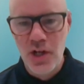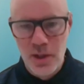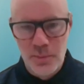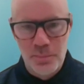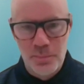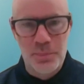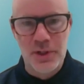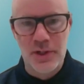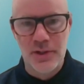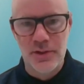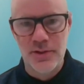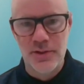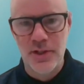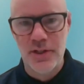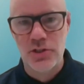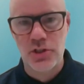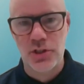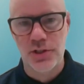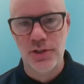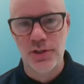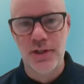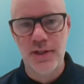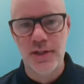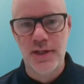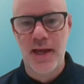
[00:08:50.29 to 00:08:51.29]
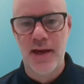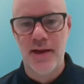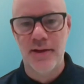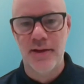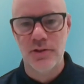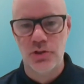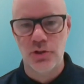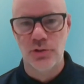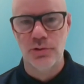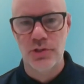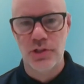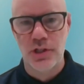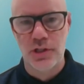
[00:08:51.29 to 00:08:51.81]
But initially, again,
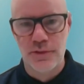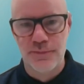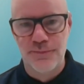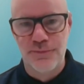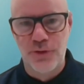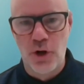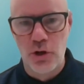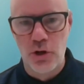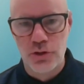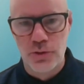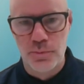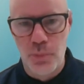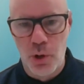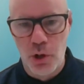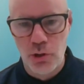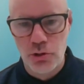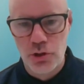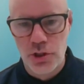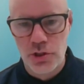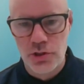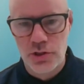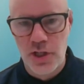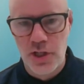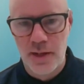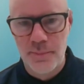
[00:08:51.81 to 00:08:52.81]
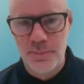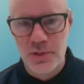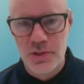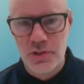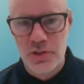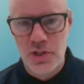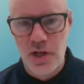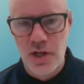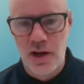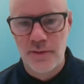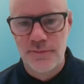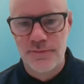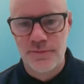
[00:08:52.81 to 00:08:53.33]
so is this false motion type of
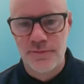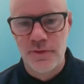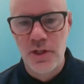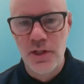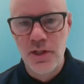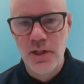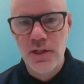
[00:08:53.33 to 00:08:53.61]
stuff